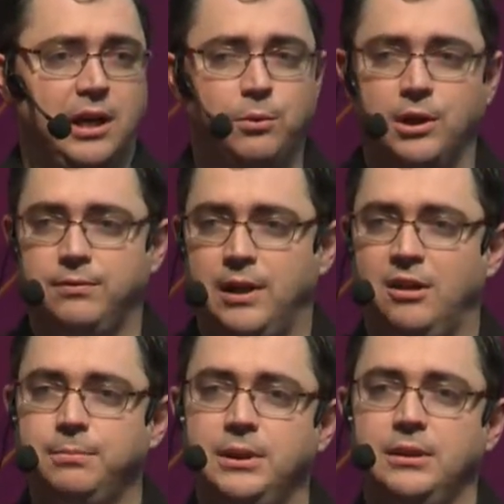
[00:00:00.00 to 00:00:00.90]
I worked for
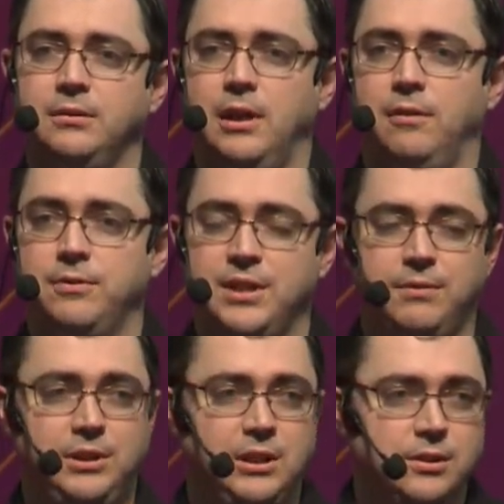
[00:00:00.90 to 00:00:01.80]
Halfbrick uh, for
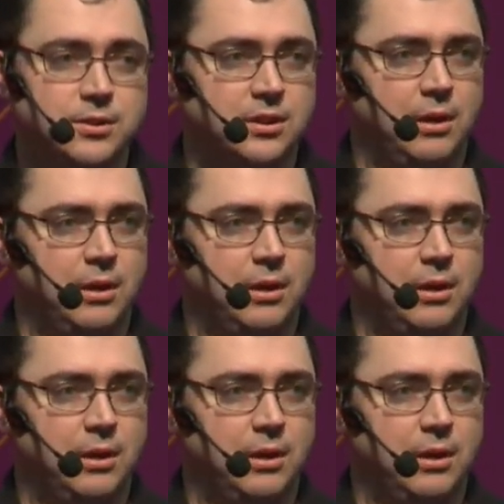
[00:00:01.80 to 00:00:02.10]
seven years,